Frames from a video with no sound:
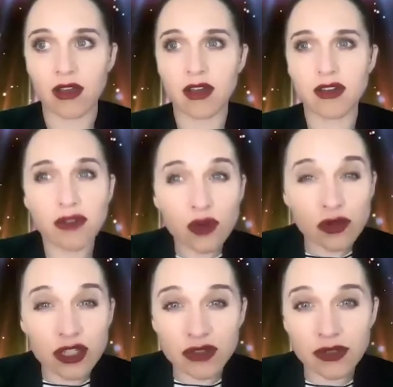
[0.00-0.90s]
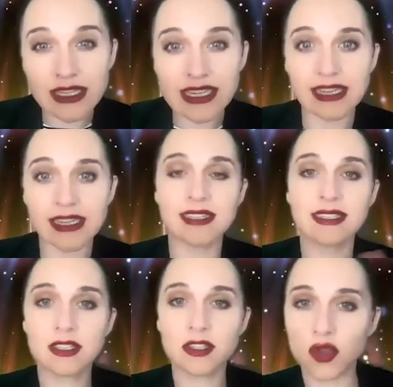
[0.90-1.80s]
kind of who she really
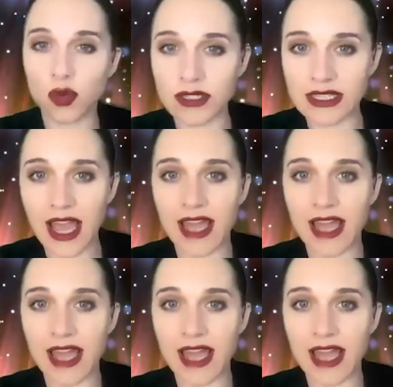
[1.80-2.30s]
is towards the